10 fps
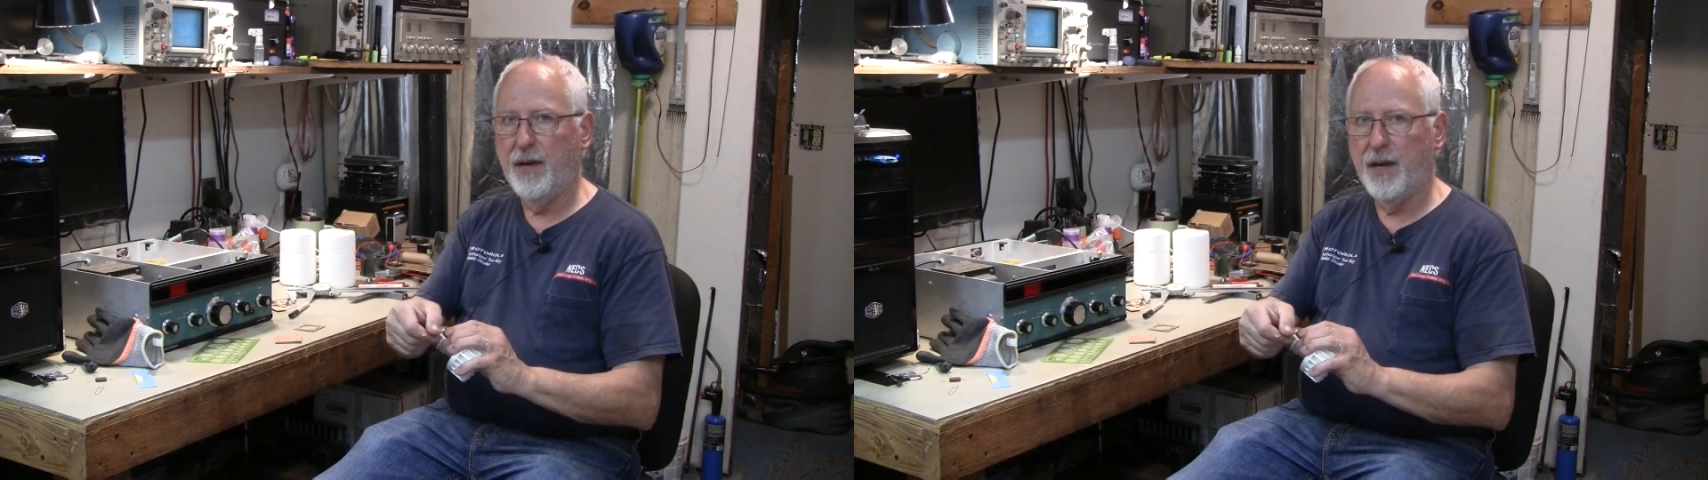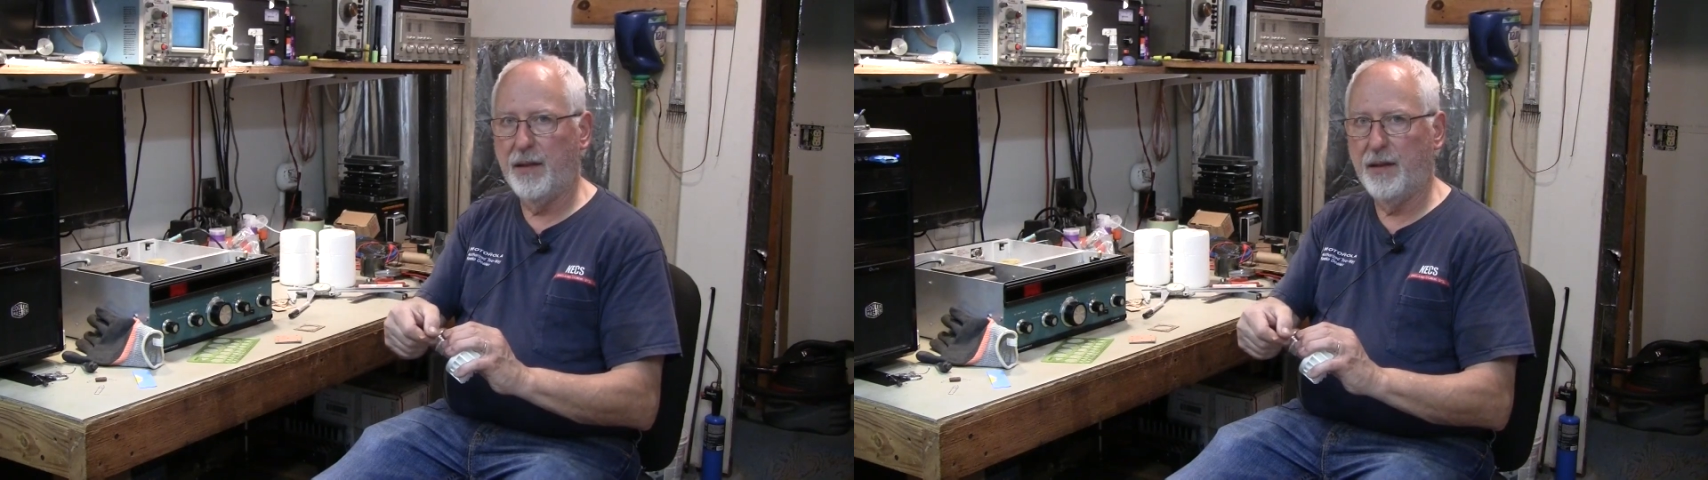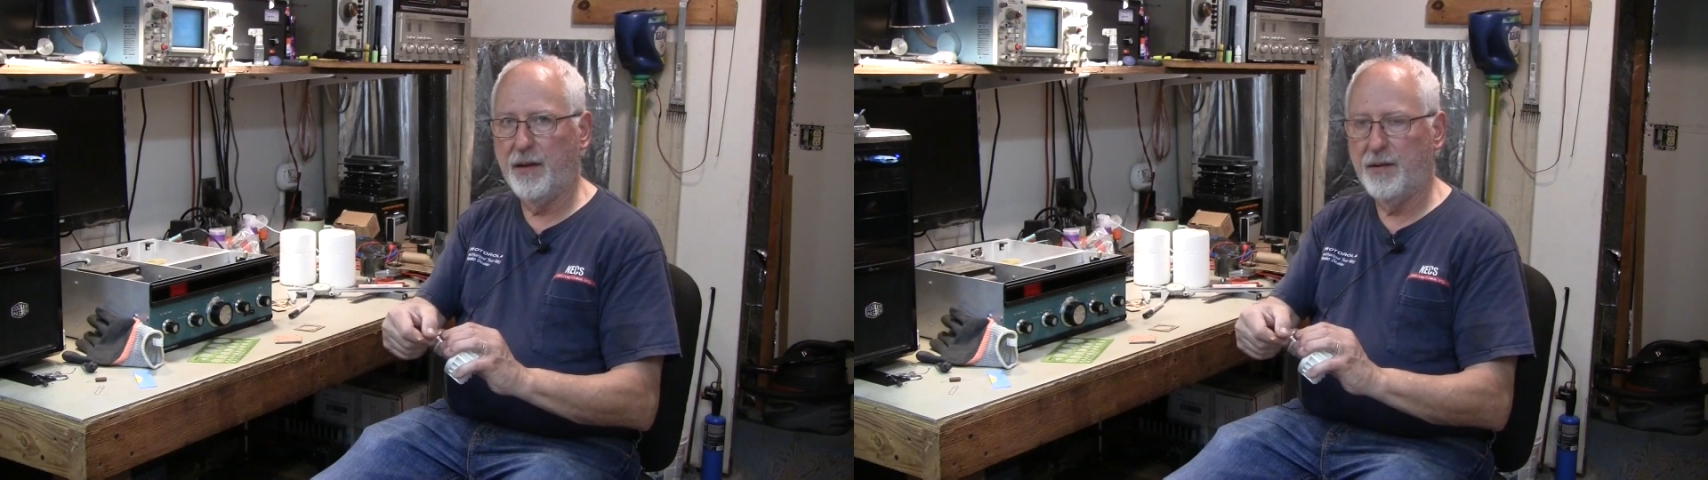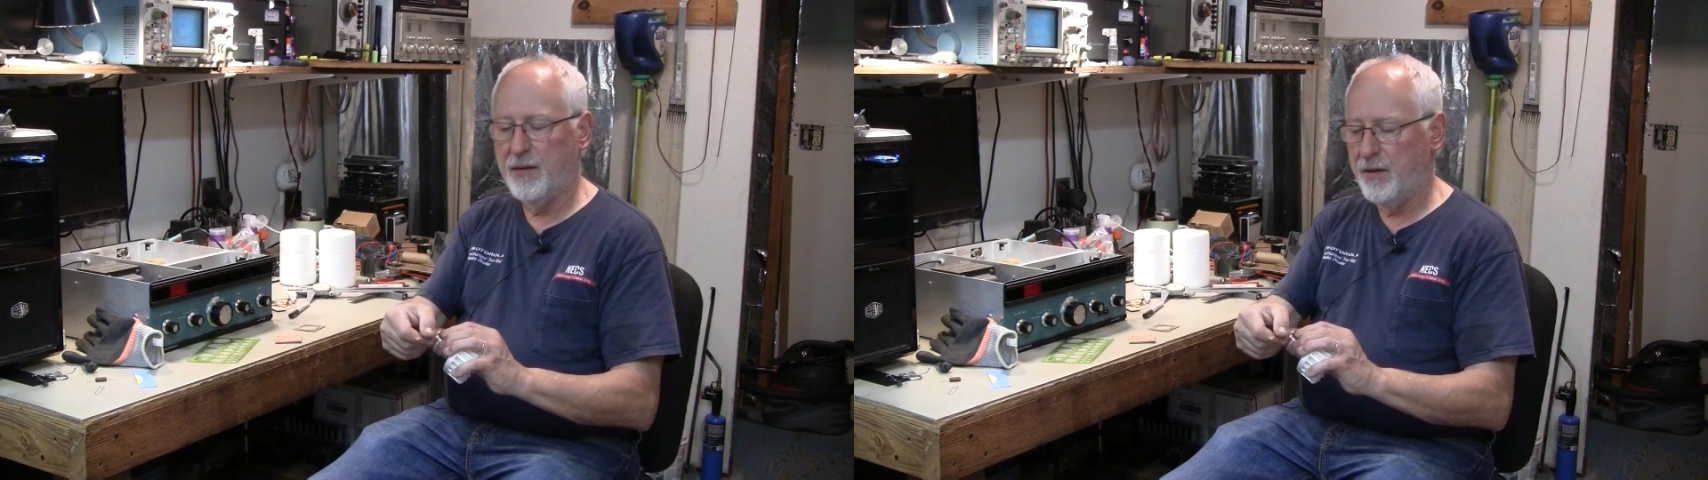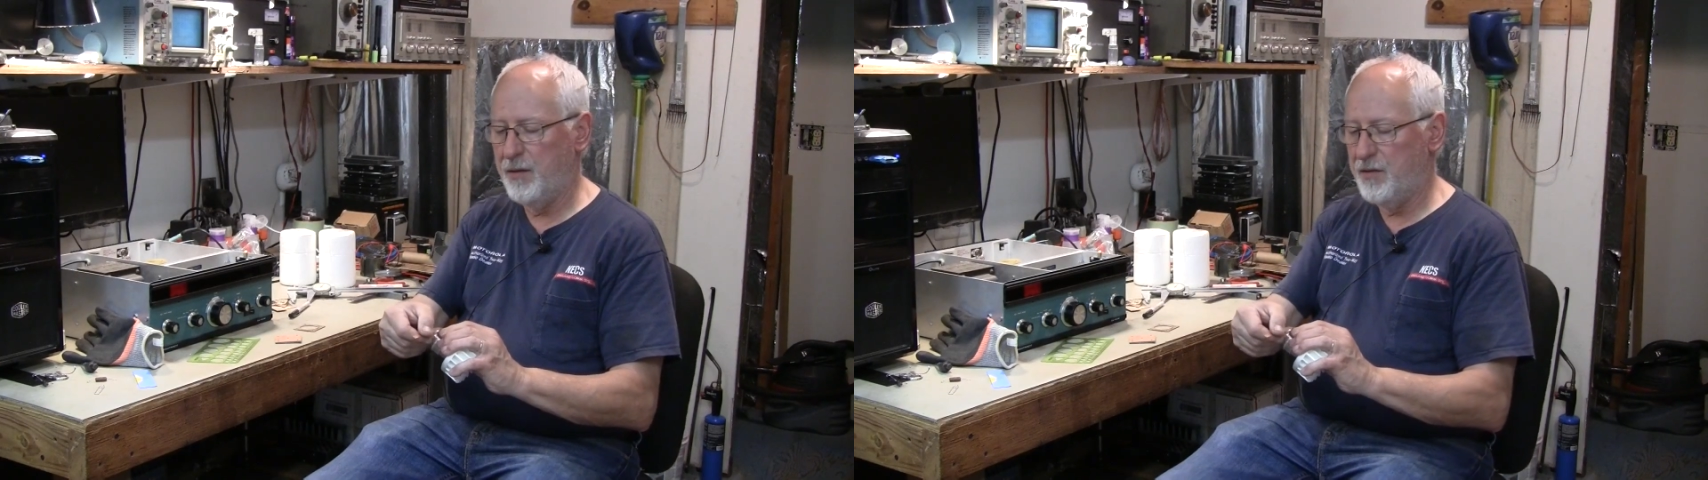and then
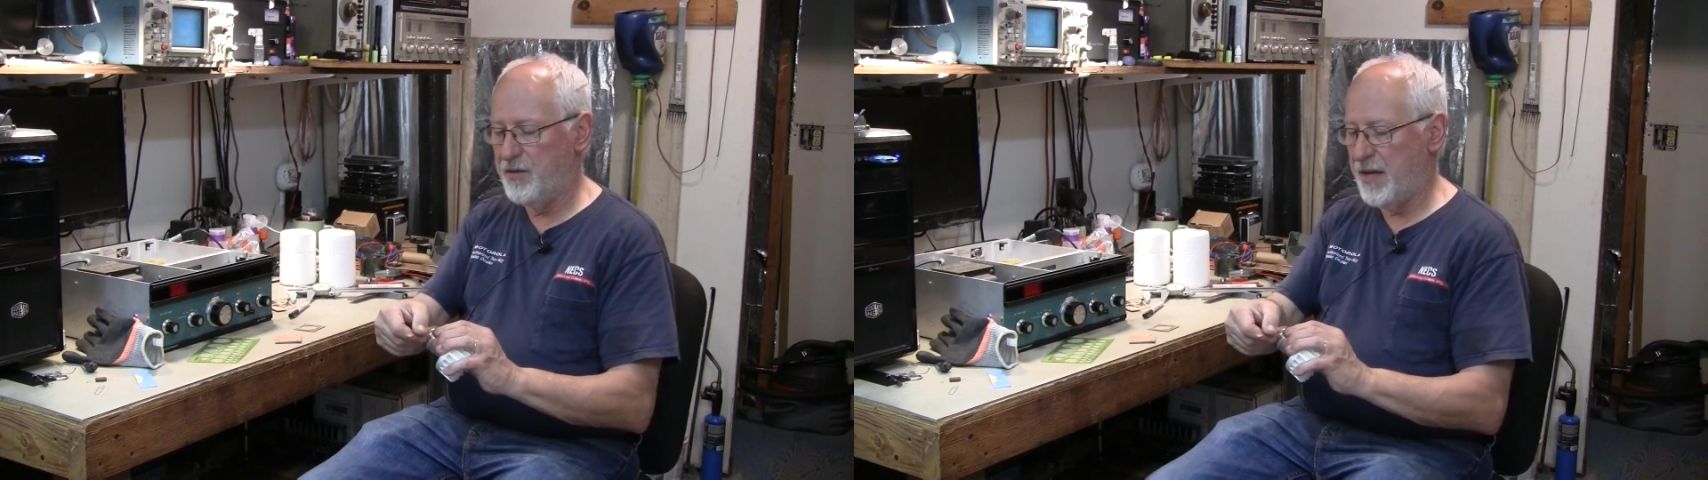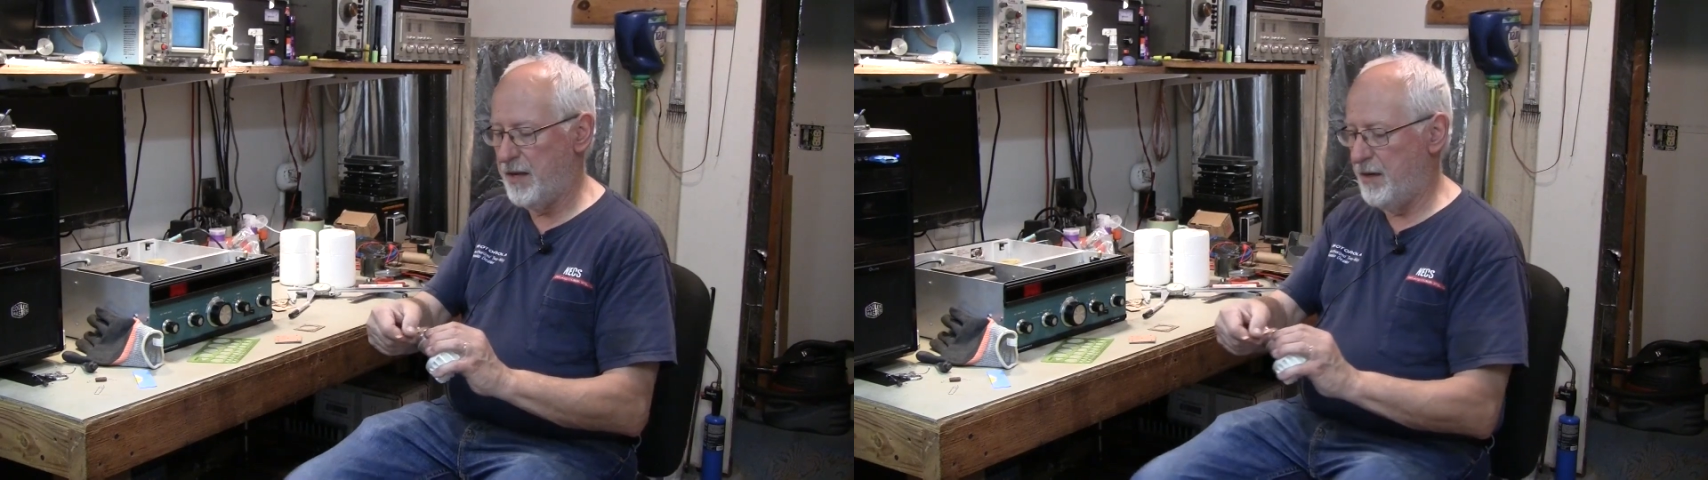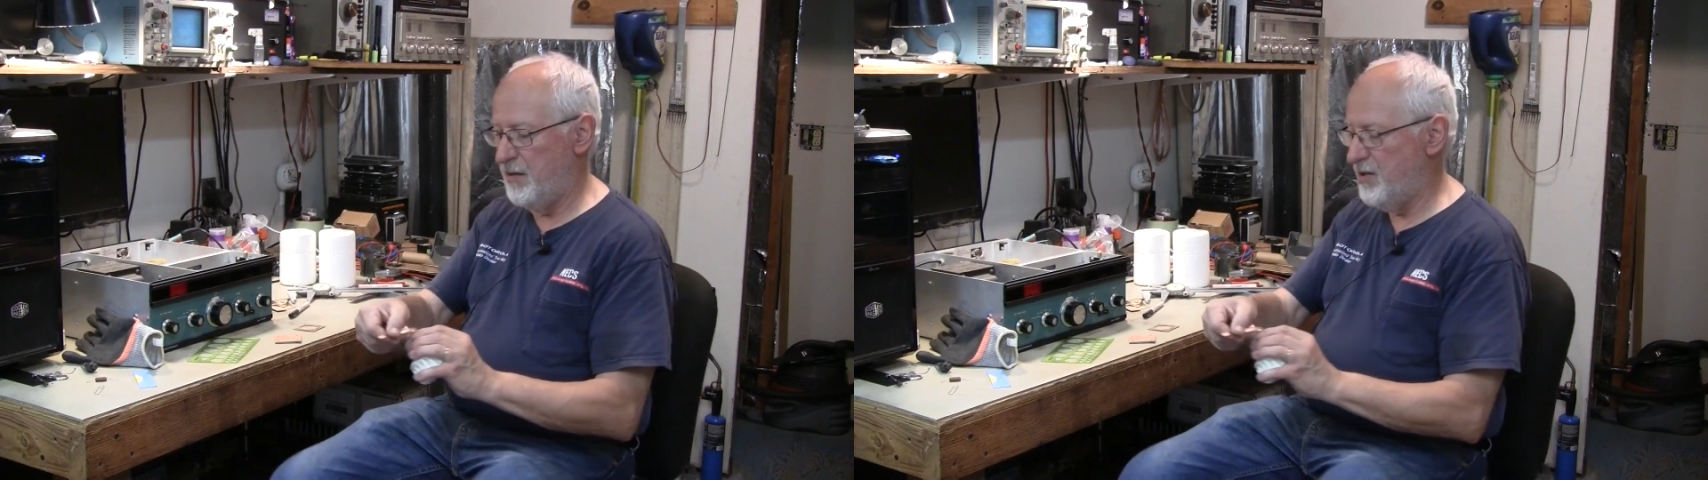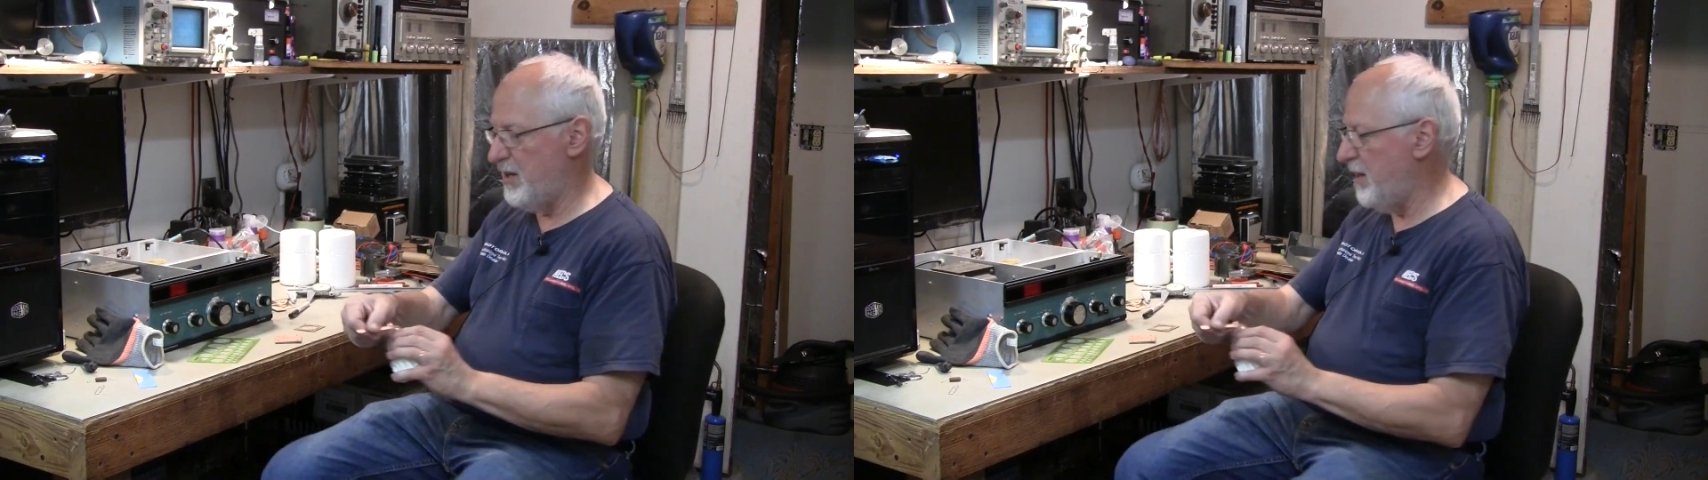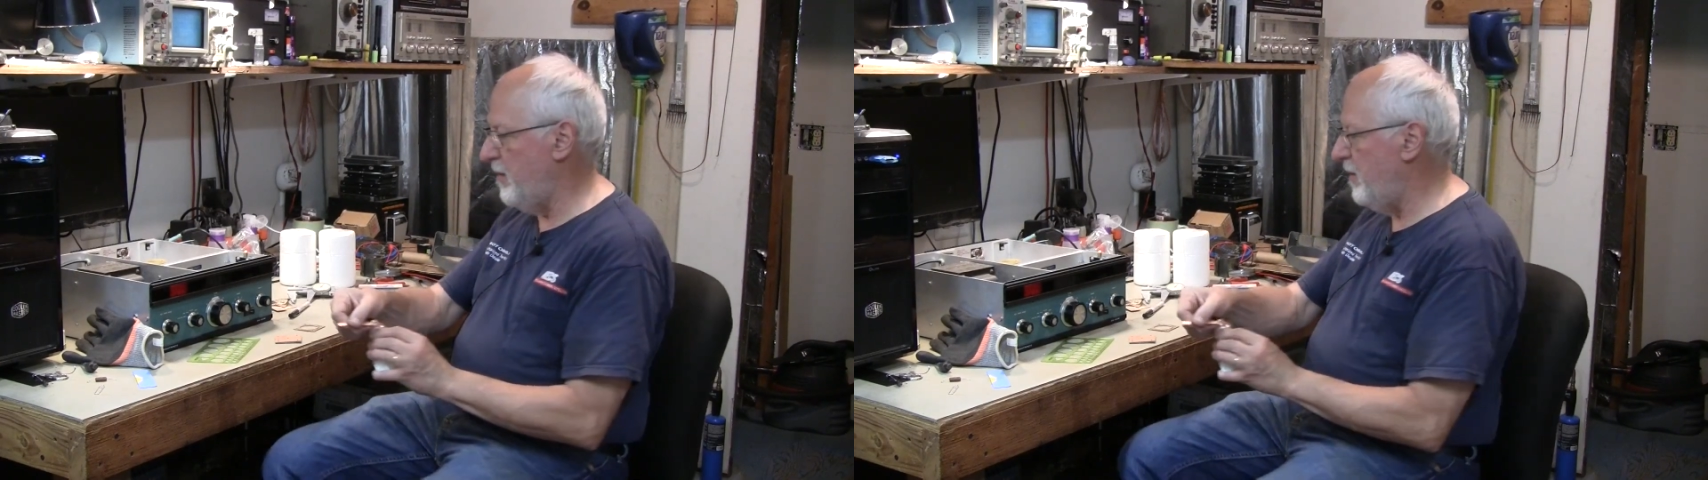use that
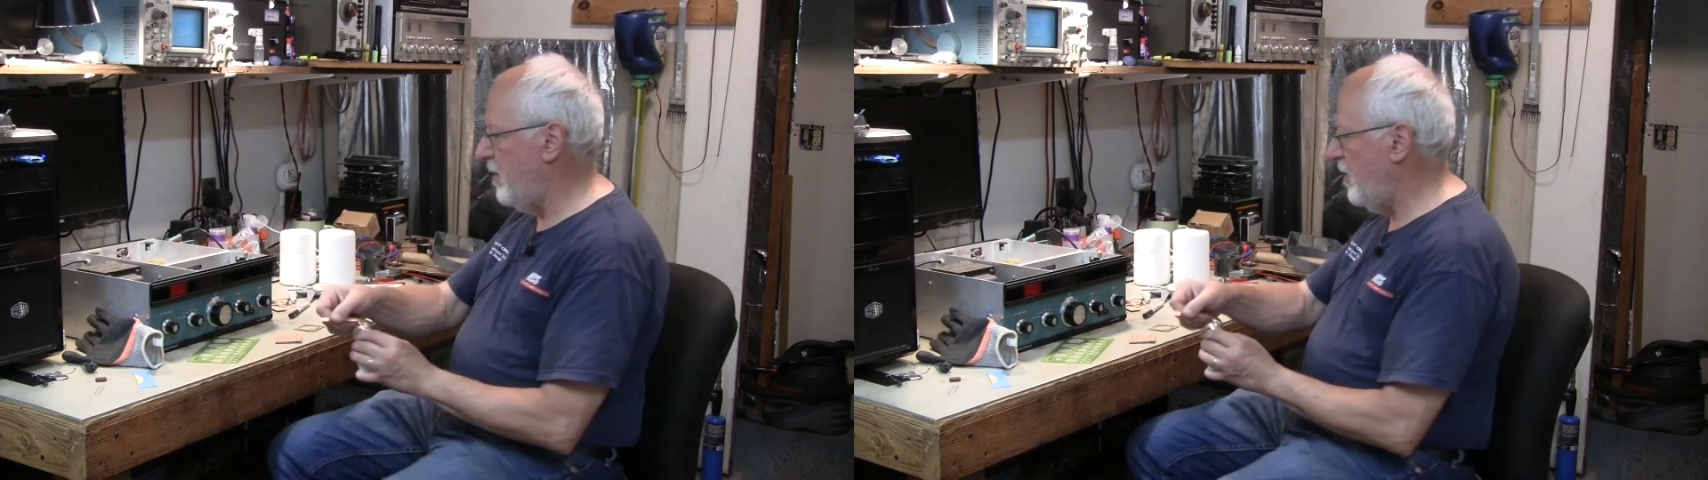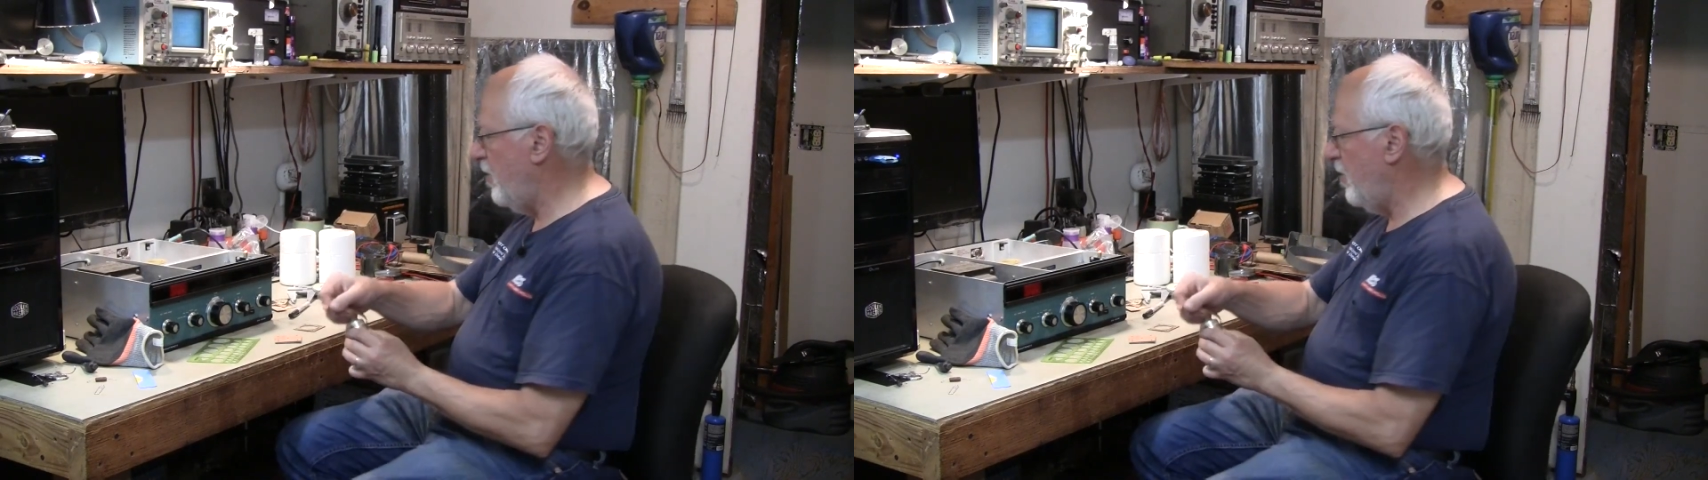inside the